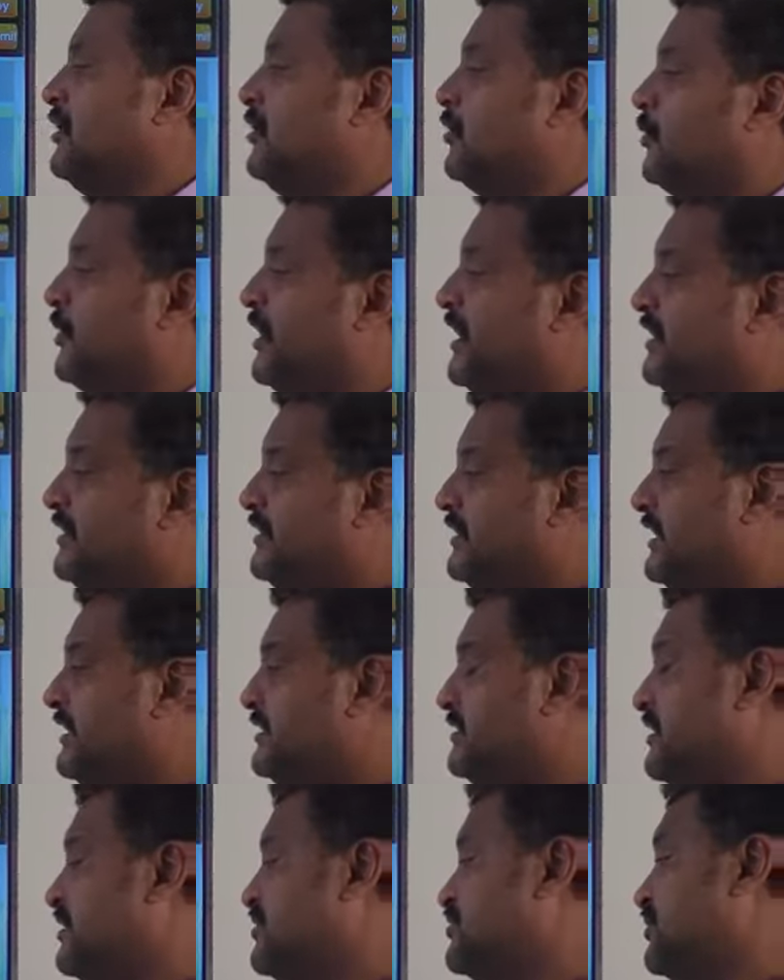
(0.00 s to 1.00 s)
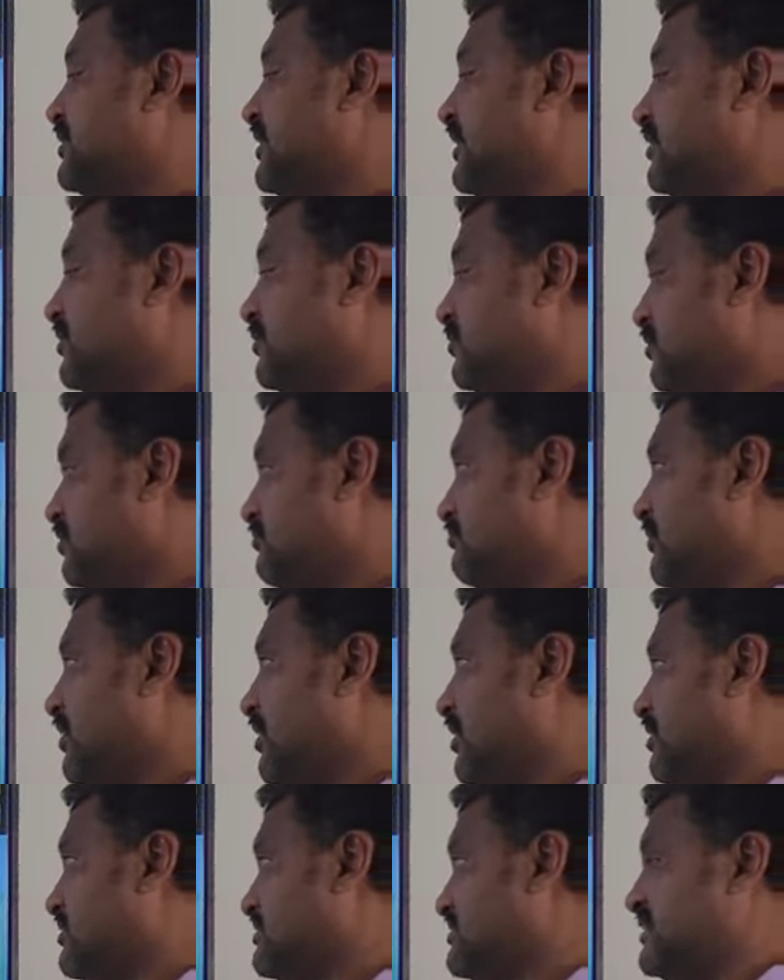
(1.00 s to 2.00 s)
Write neatly to get a good
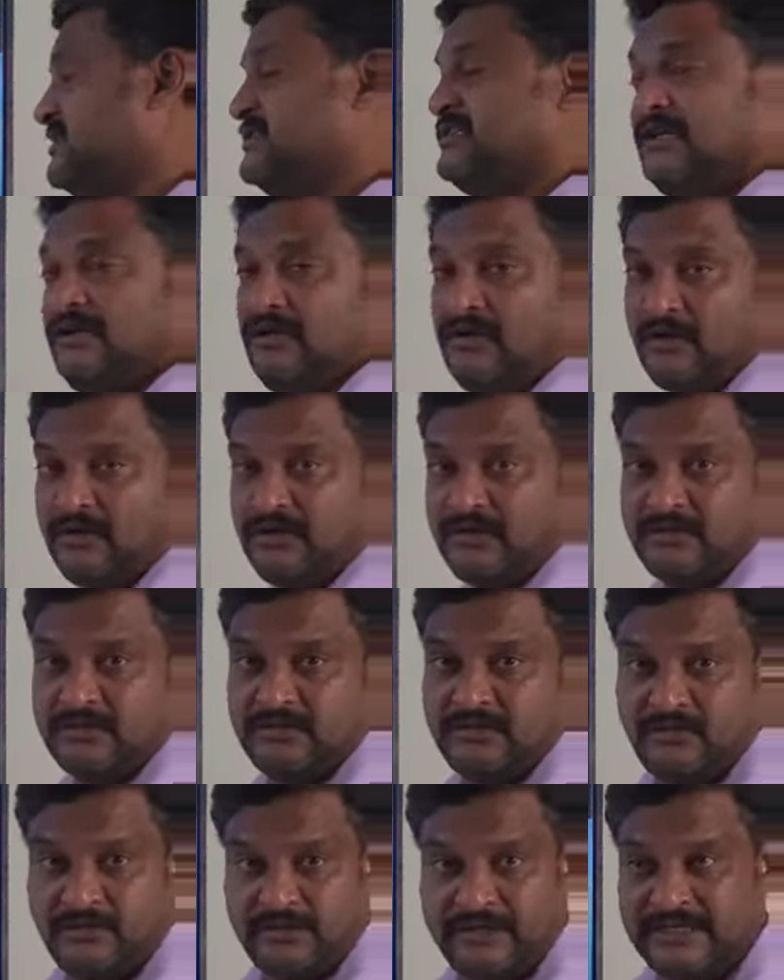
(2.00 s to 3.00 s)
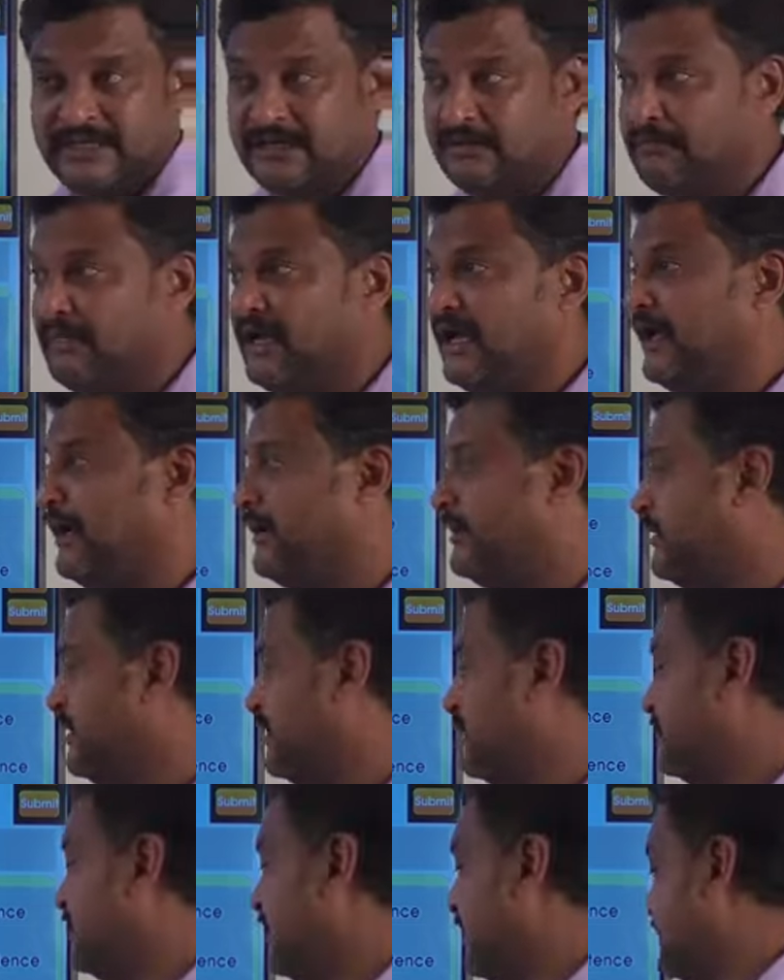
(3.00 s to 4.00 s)
marks is an order or a command,
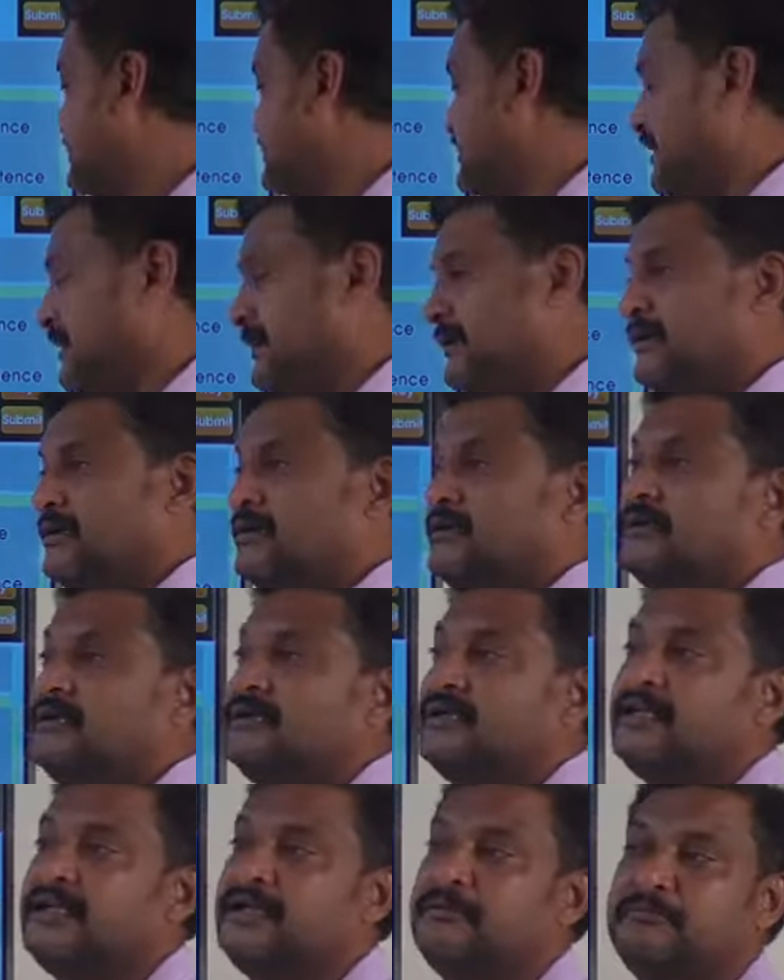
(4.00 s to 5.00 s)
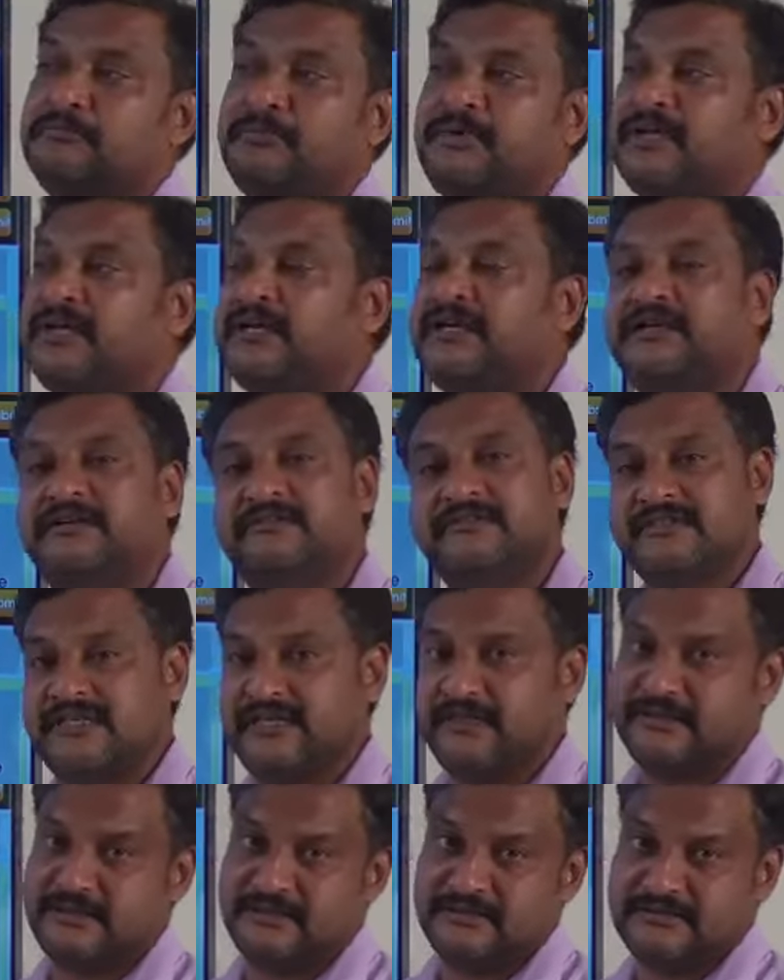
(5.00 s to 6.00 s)
and that is an imperative
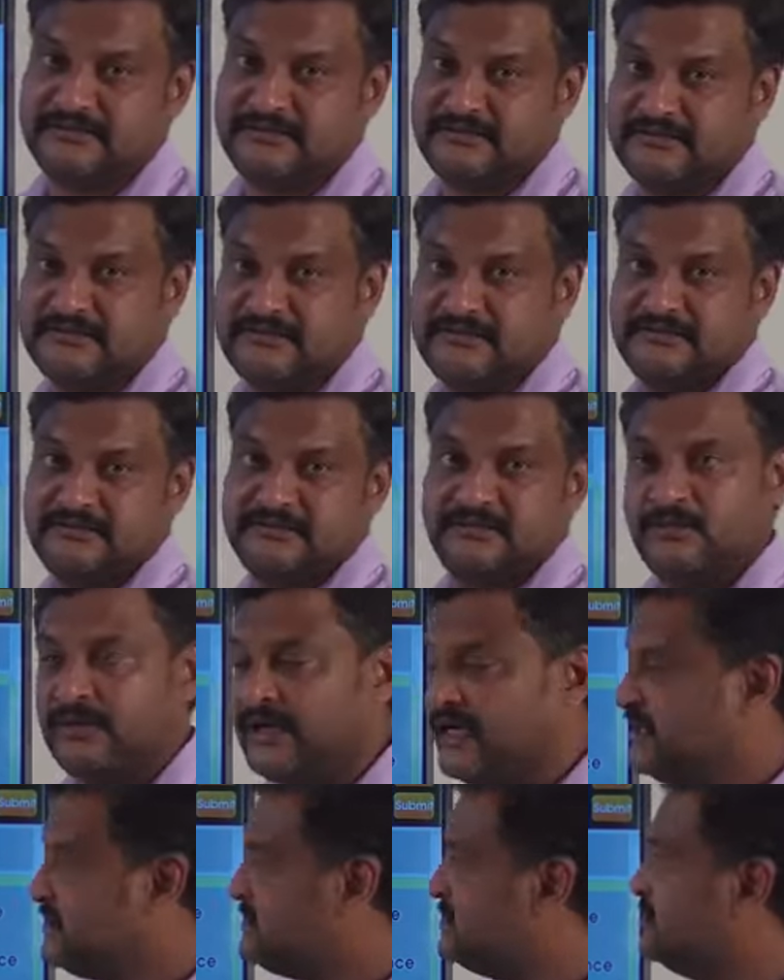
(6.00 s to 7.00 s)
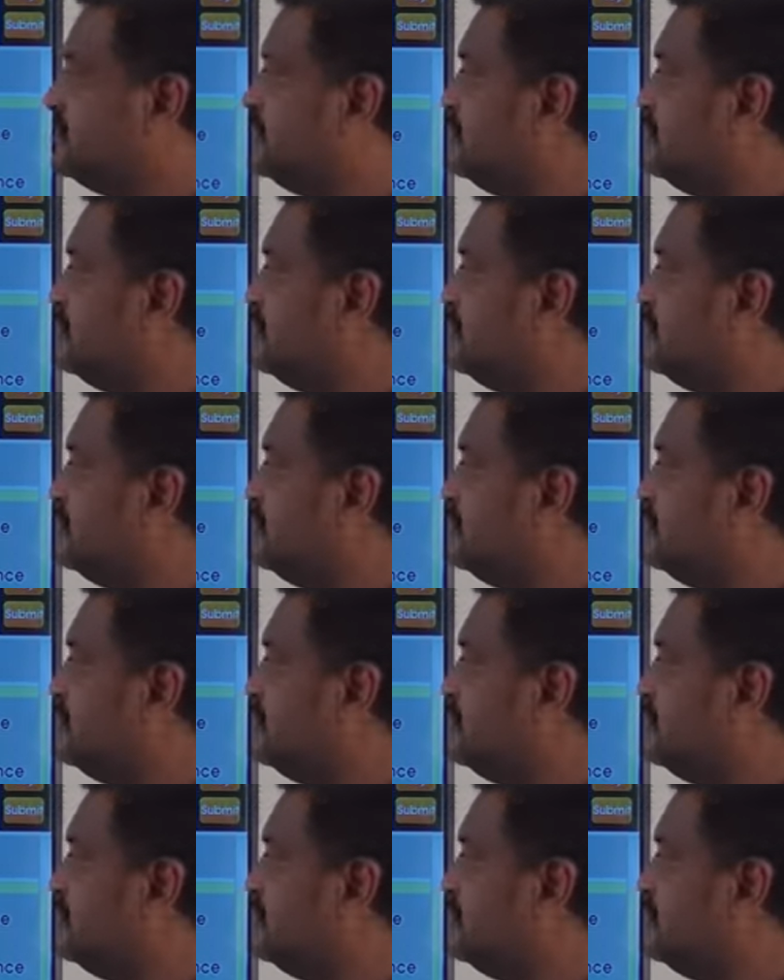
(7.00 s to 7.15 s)
sentence, right?